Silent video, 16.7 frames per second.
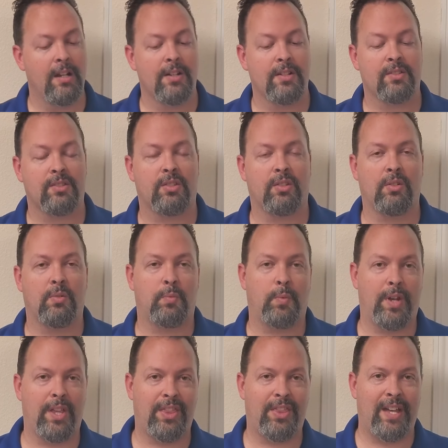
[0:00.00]
So
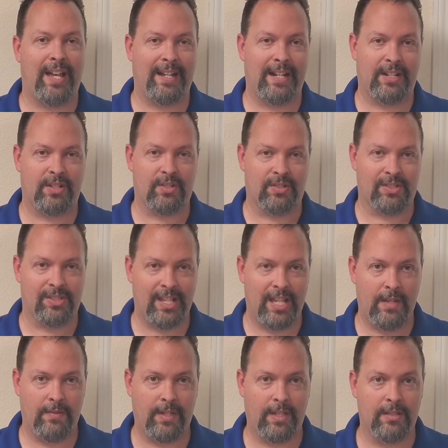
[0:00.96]
with that extra
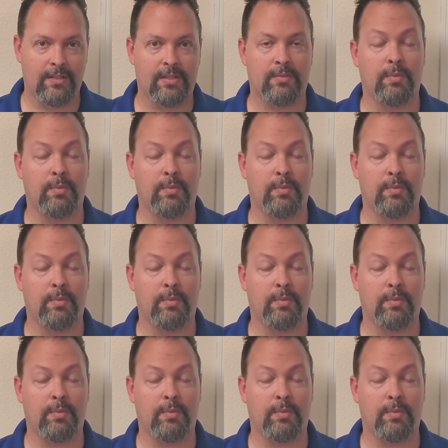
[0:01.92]
savings,